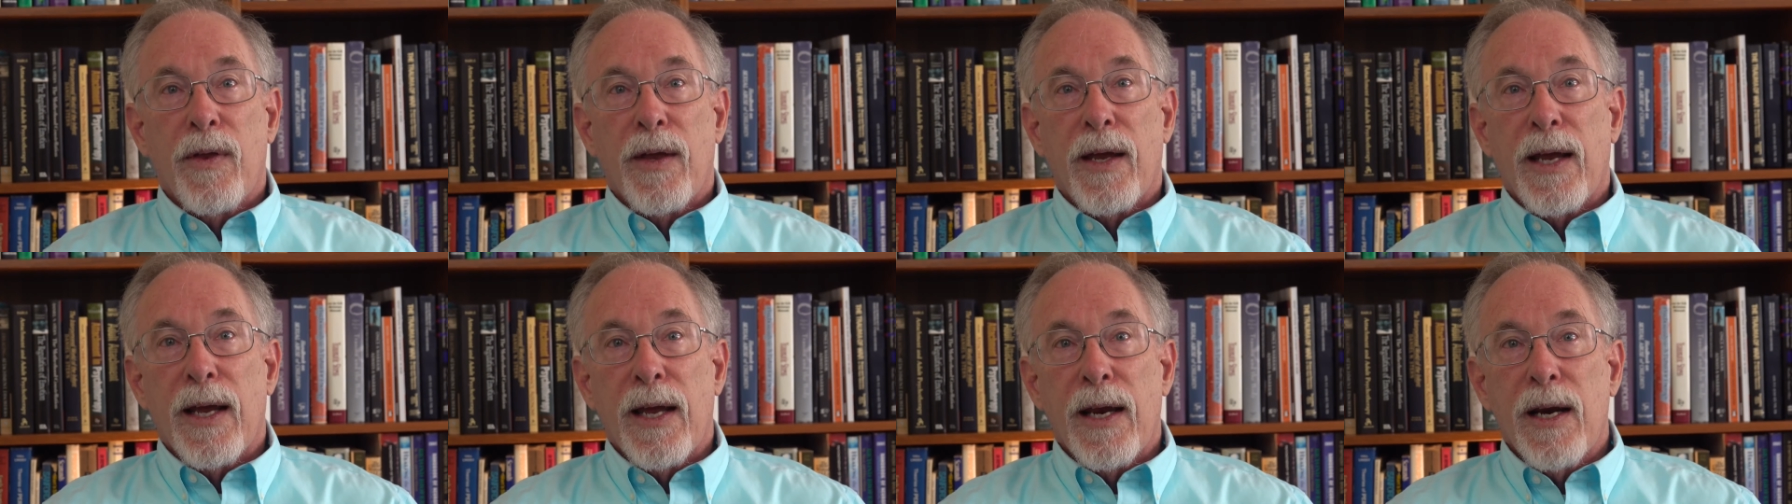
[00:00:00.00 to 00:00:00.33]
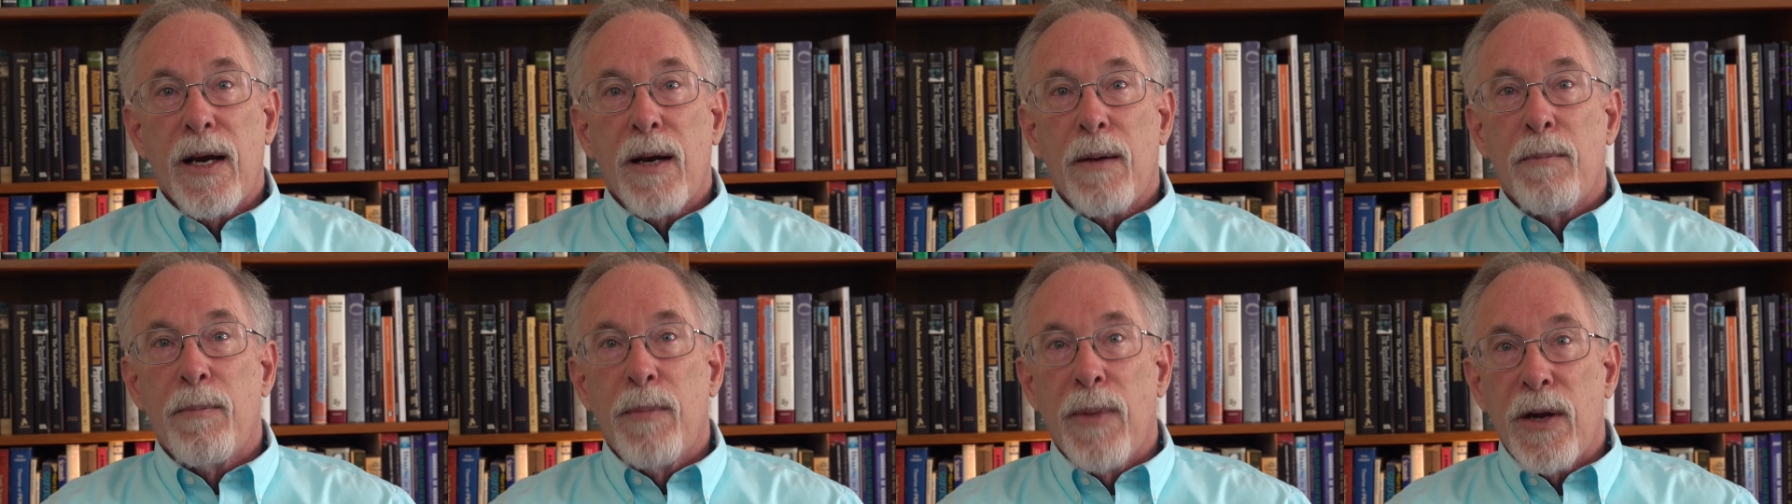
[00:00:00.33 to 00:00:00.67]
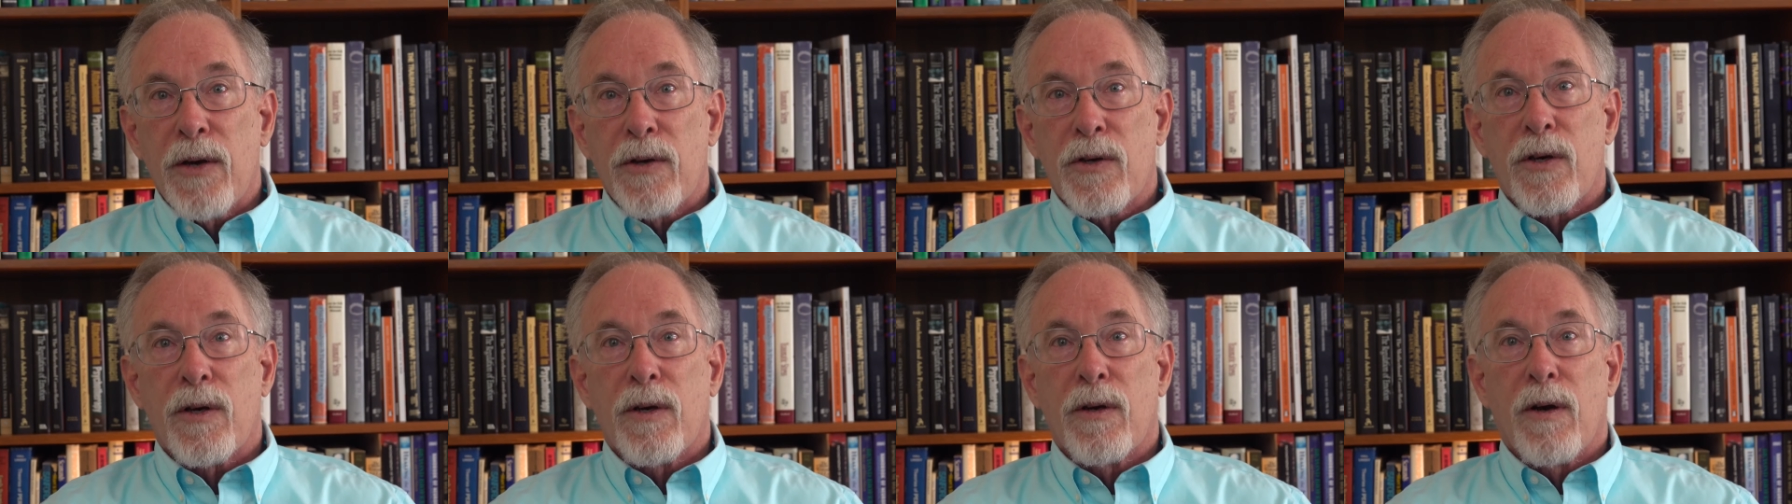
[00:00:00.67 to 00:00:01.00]
the
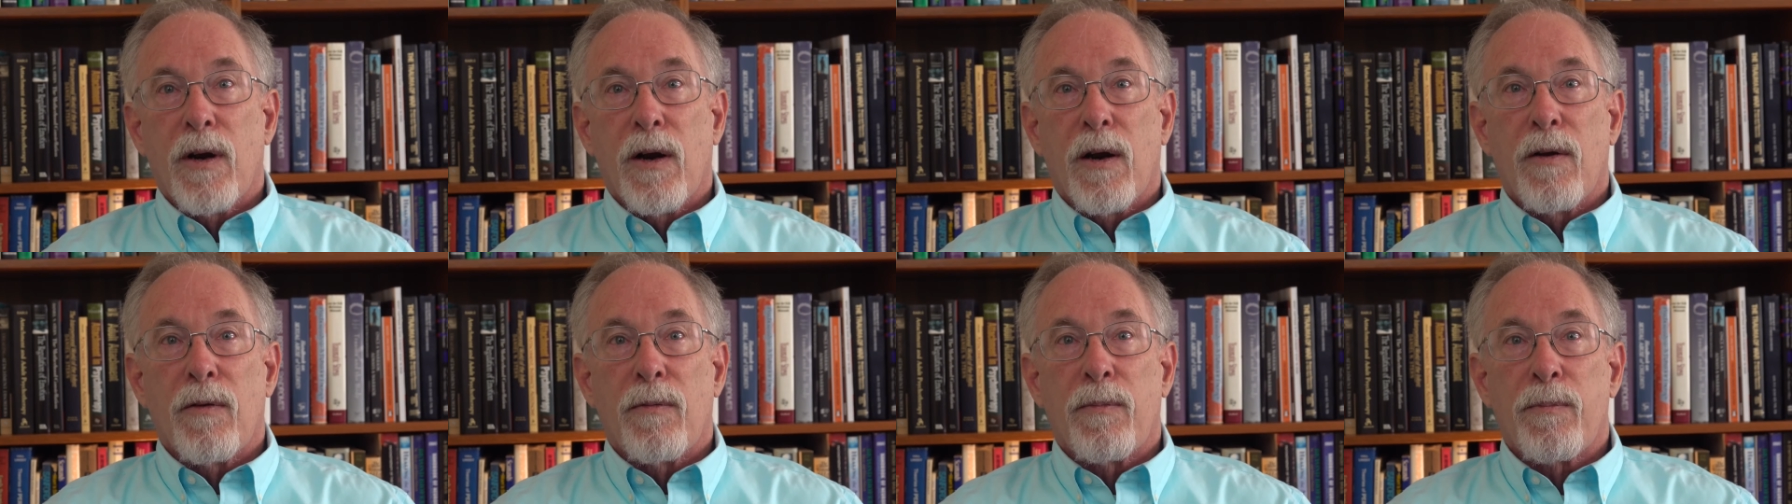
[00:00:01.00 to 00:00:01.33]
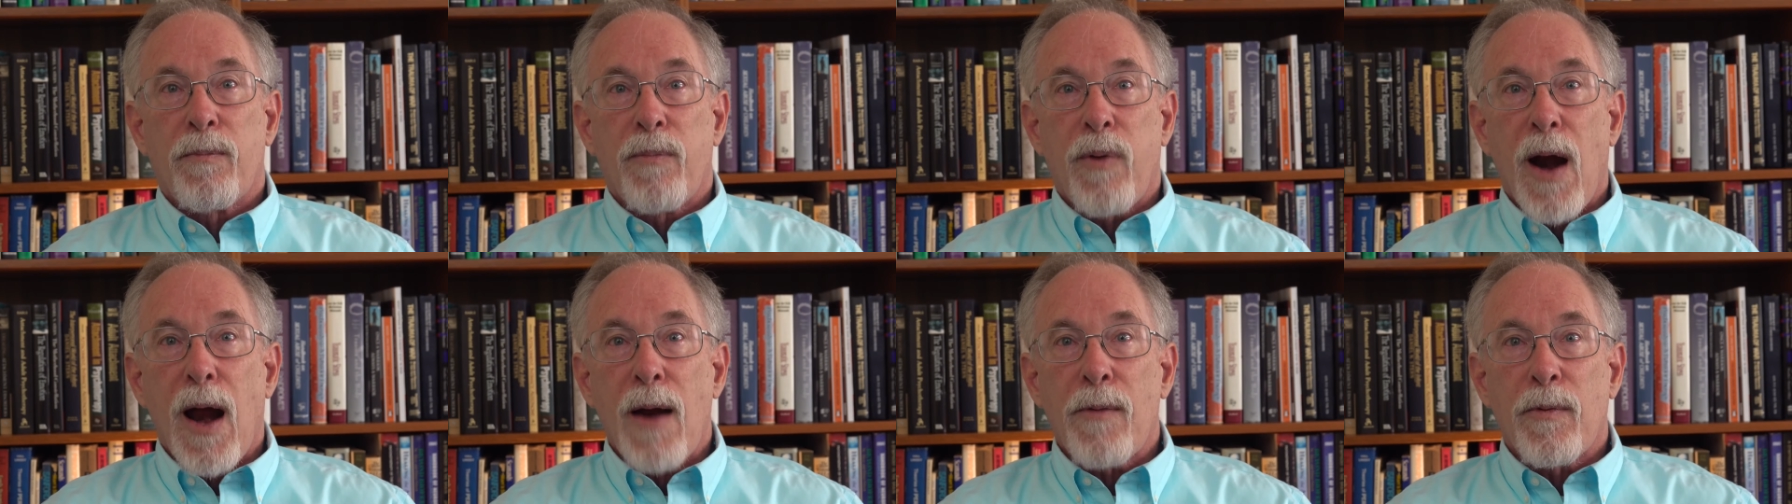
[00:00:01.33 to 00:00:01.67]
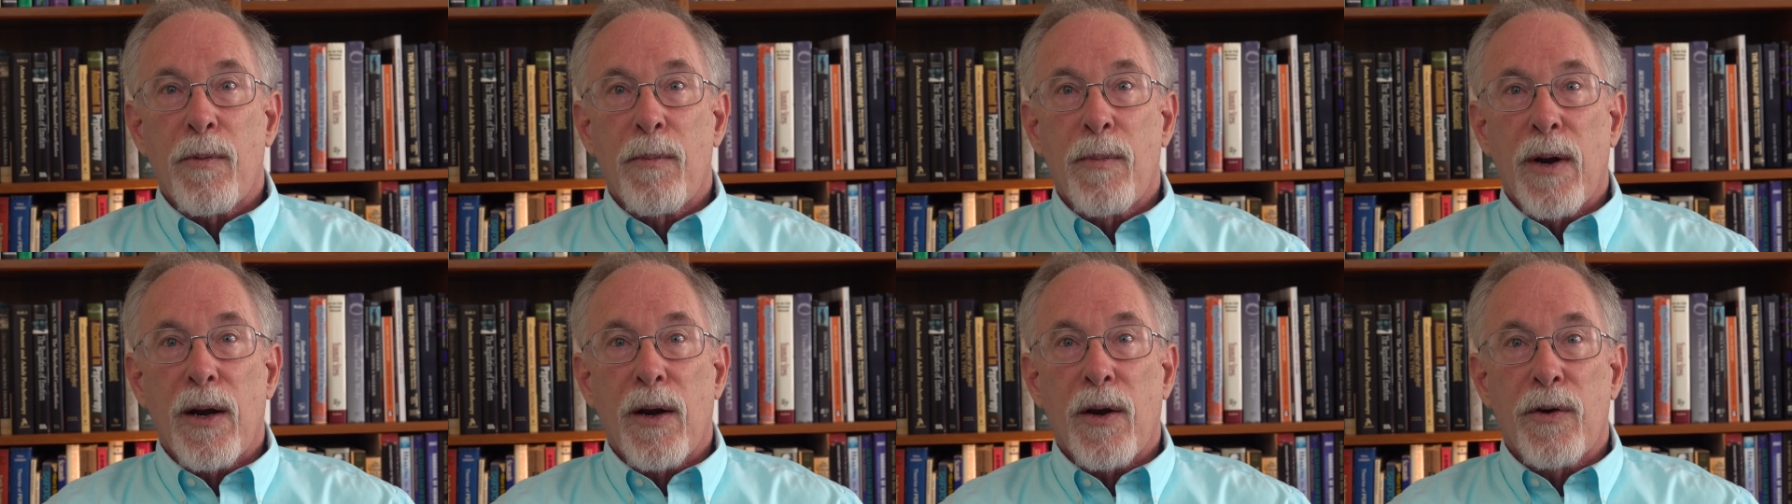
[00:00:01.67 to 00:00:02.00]
inhibition of
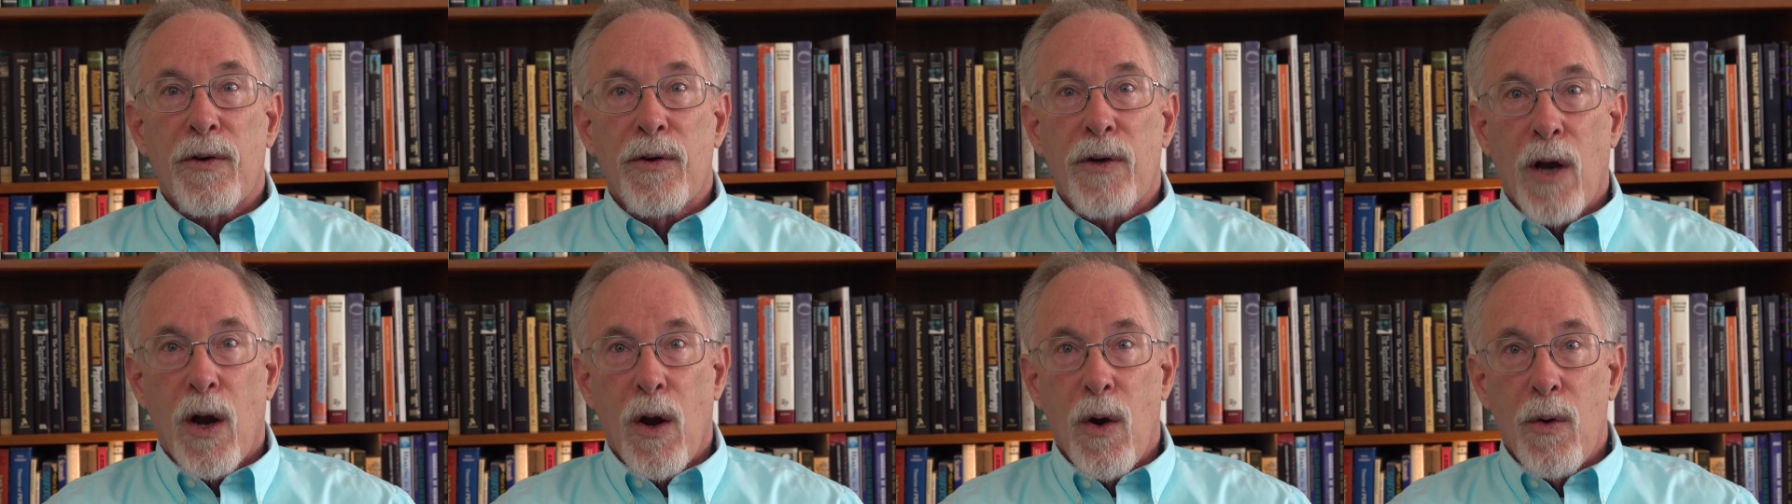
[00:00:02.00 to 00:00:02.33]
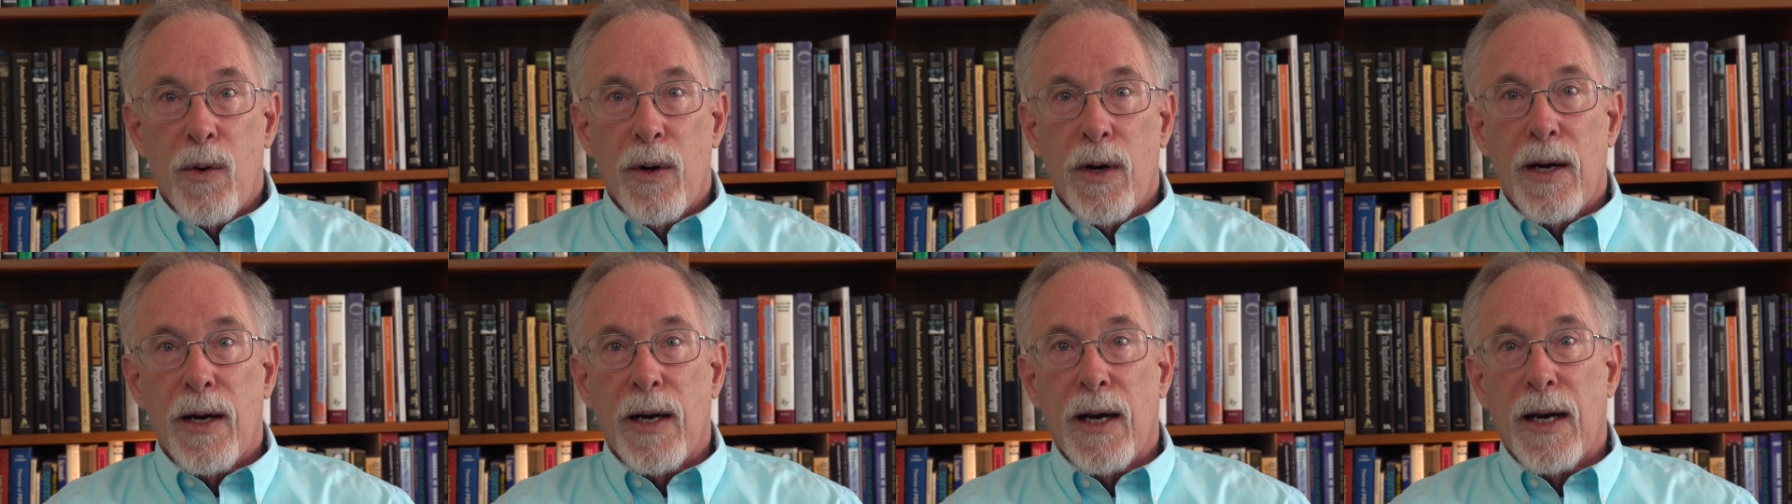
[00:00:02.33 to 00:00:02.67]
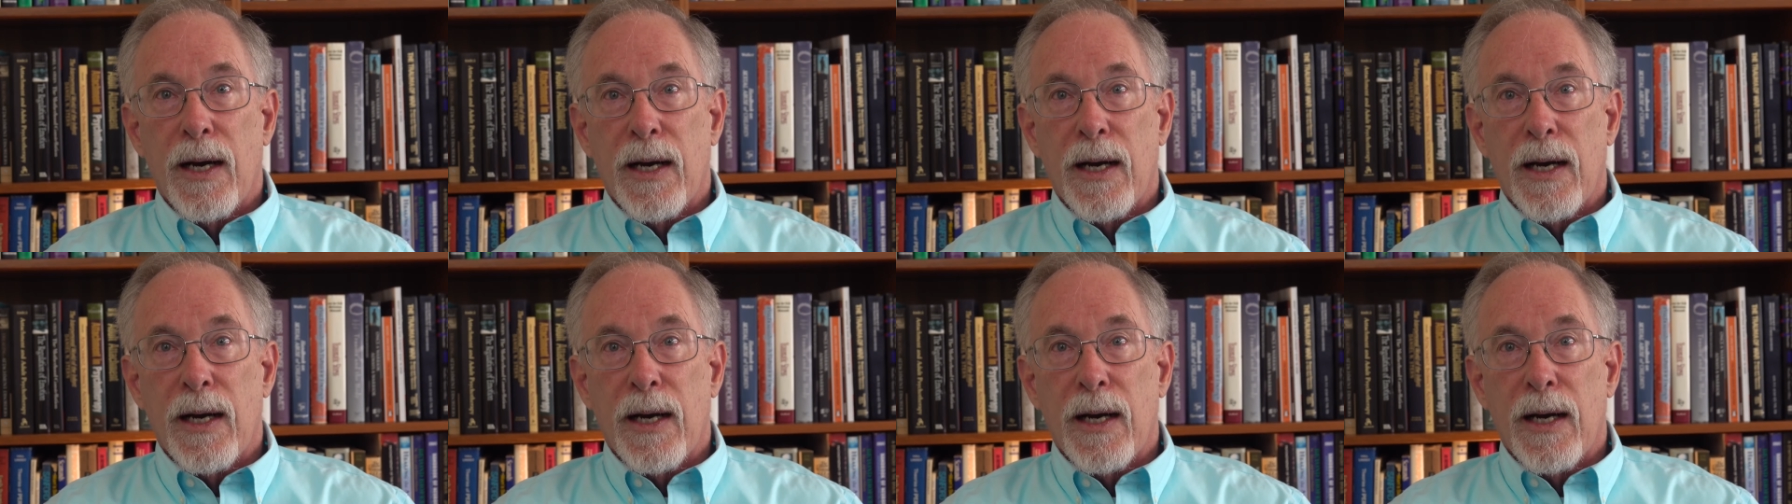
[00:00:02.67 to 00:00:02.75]
proper melatonin